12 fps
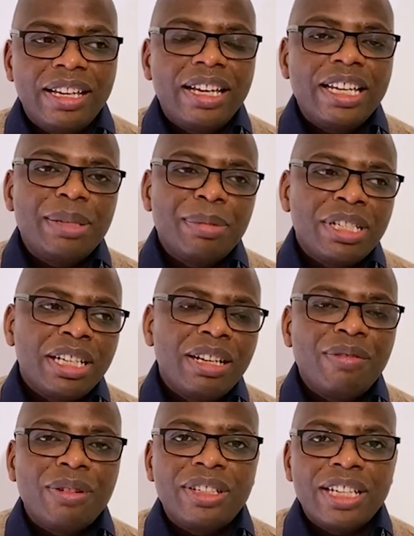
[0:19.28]
Especially
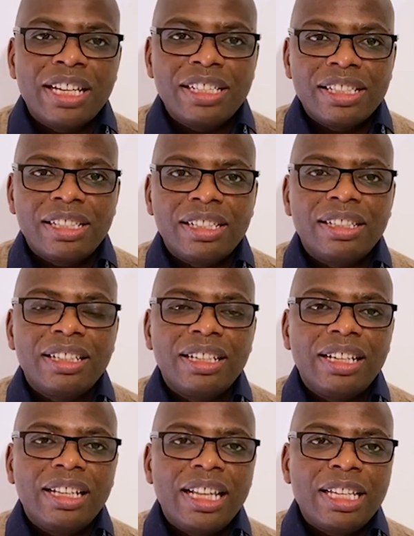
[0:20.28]
for dental,
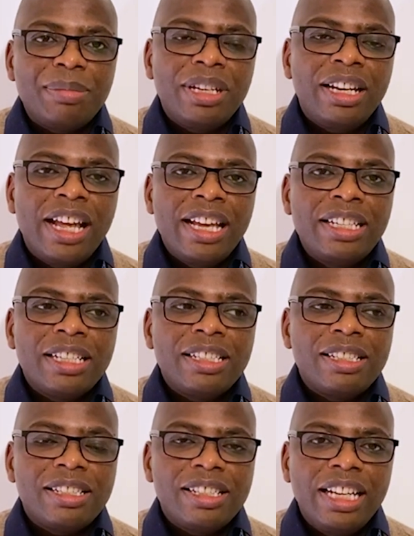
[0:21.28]
there's been an
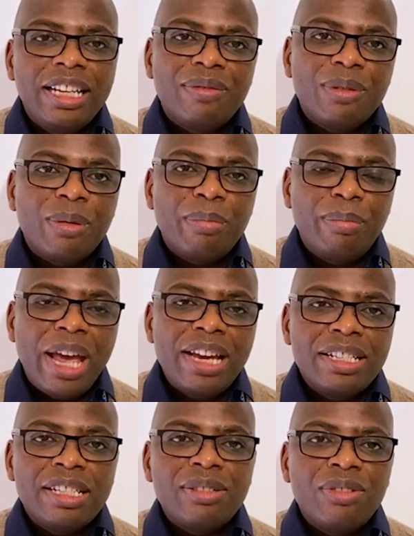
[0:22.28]
urgent need for
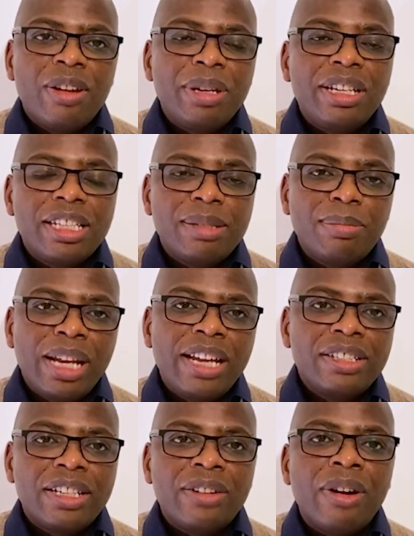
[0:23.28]
patients who have been
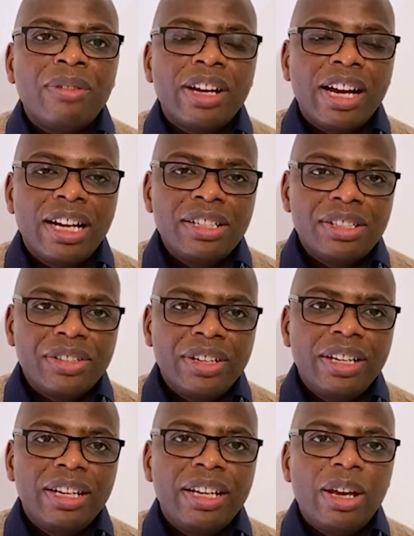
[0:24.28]
displaced around the
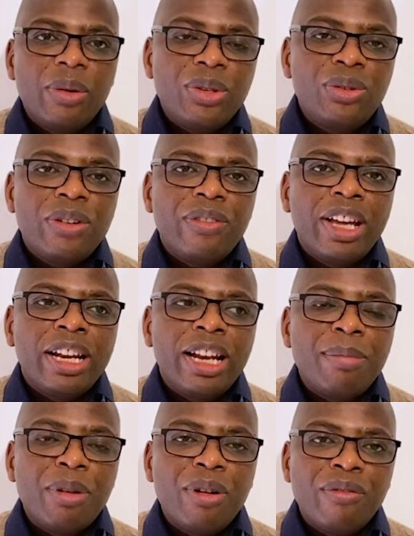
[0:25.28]
country, which we have ended
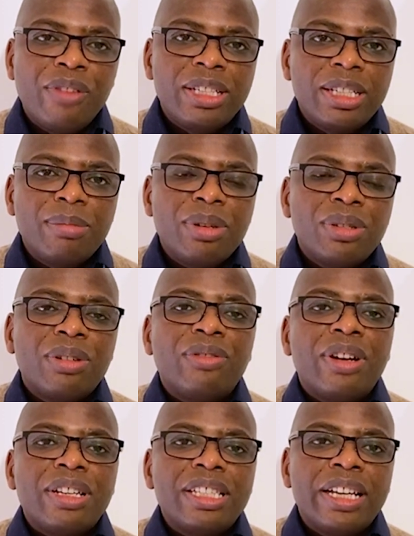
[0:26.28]
up converting most of
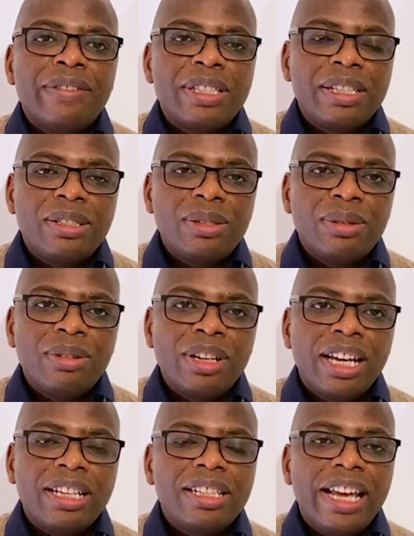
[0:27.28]
our services to
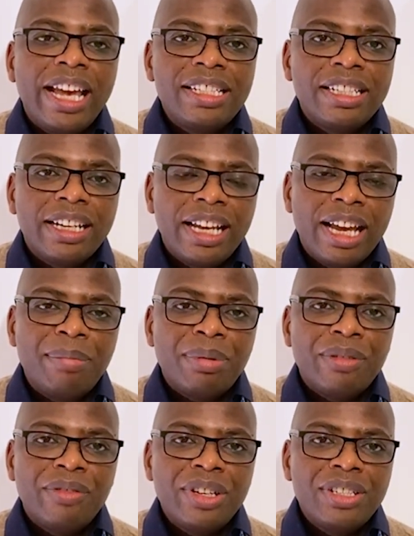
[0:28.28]
look at urgent care
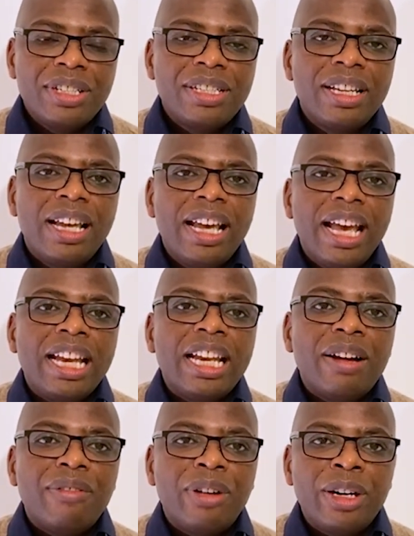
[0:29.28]
provisions and
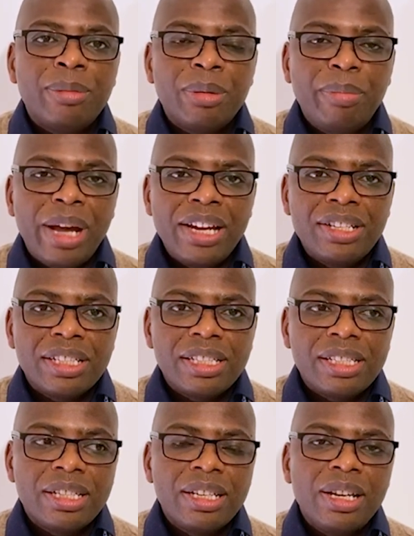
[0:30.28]
our vulnerable
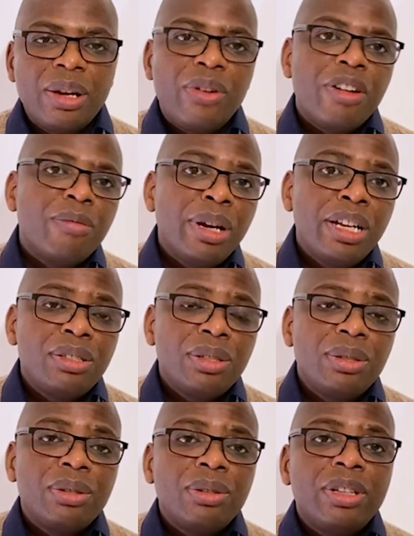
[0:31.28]
patients. We have managed to
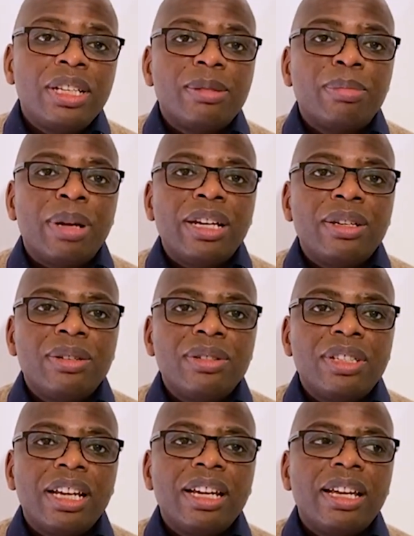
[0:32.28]
do this by
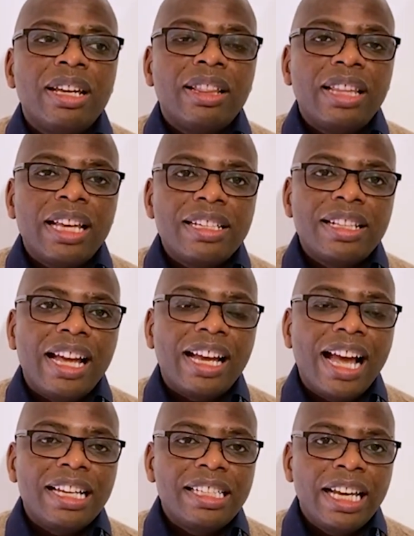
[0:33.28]
using things like
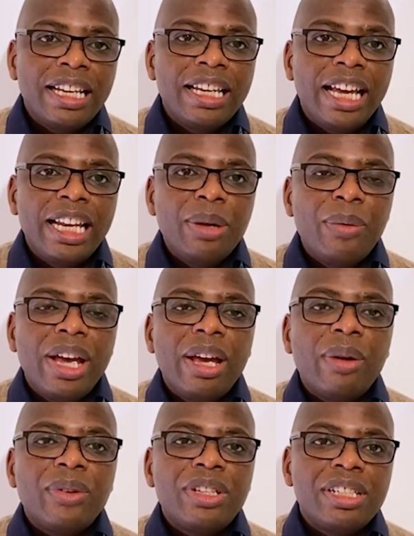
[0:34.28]
Attend Anywhere,
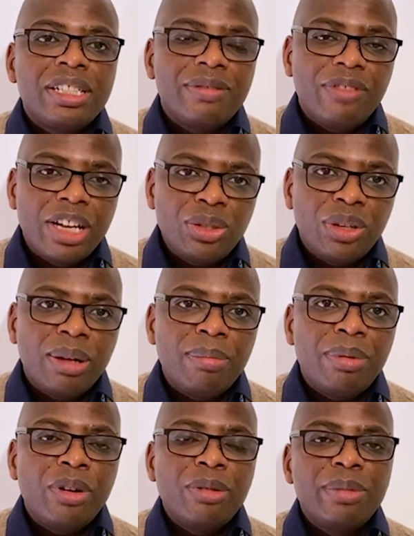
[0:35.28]
which is virtual
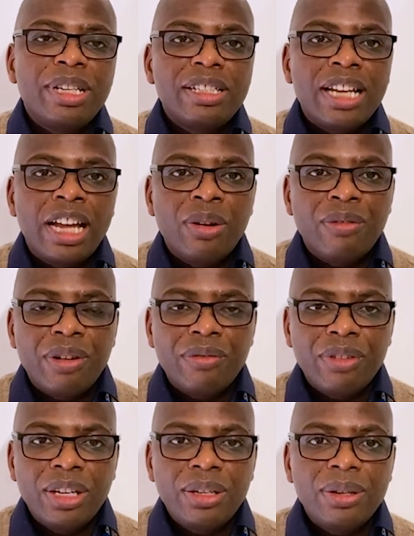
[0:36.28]
appointments done over
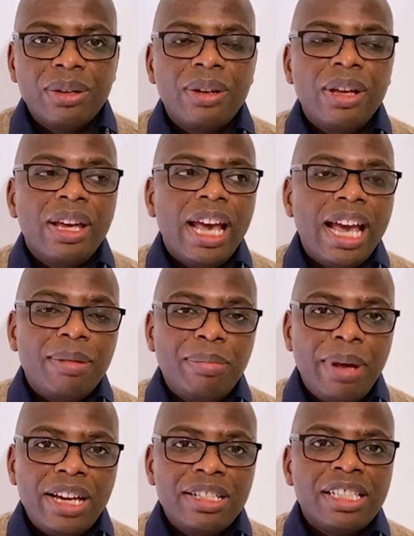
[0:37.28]
video, and
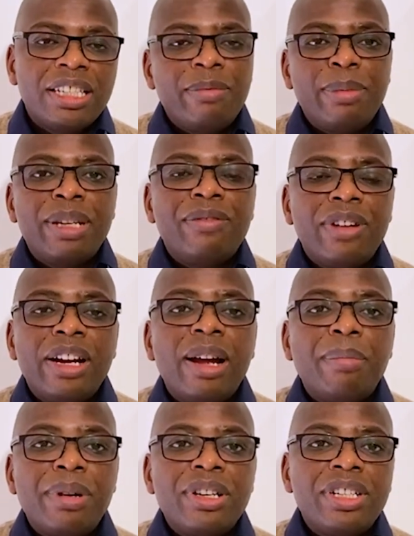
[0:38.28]
patients have been very
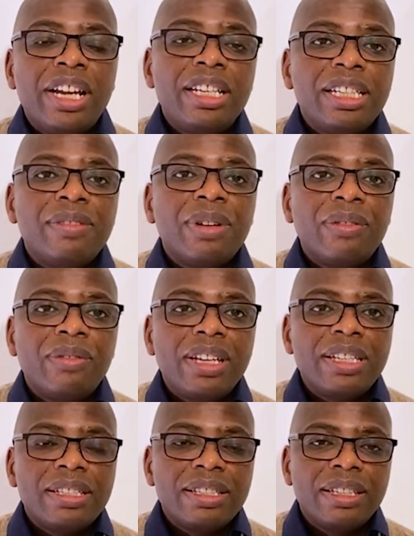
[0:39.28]
appreciative of
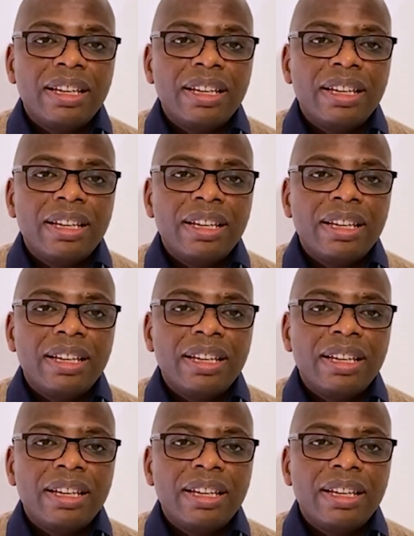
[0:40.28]
this.